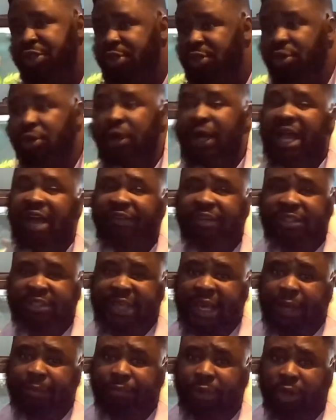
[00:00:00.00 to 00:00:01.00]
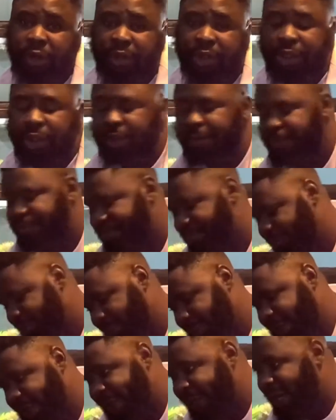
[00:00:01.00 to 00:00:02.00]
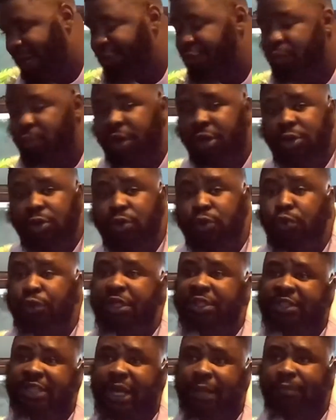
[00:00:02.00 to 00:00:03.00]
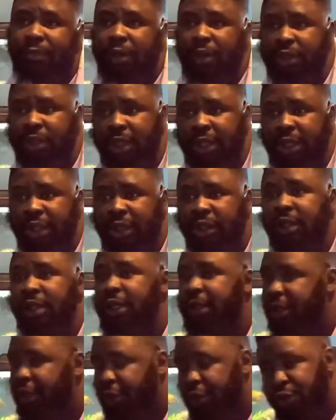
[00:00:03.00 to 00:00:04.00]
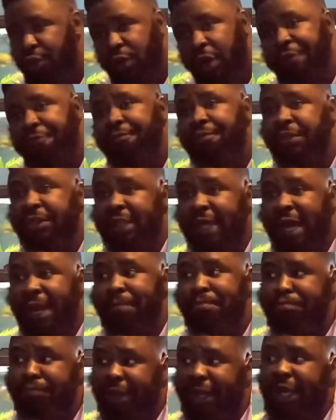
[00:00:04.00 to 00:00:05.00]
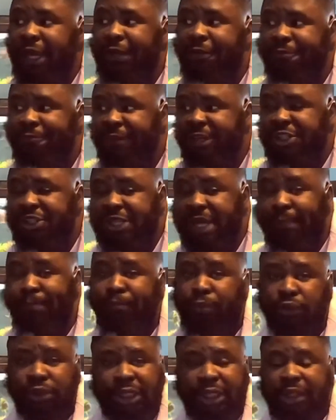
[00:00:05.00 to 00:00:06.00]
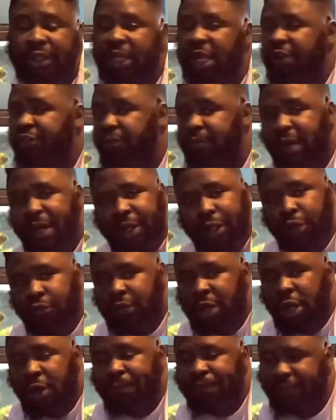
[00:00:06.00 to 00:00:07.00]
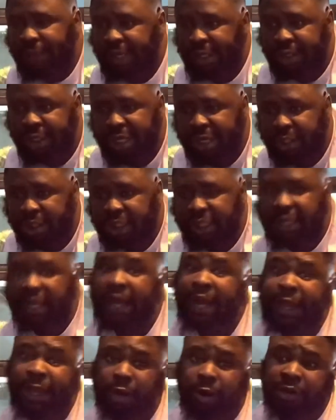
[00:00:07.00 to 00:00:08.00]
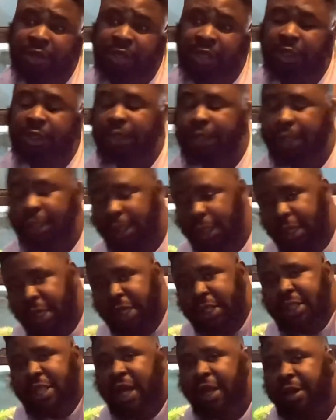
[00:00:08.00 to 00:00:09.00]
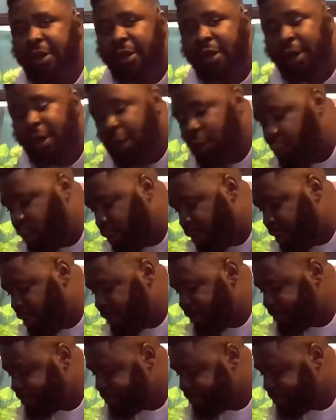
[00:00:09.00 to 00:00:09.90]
you're gonna have a tank boss, and everyone know who the tank boss is. Well, that main fish that bullies everybody around and sets the hierarchy in that aquarium.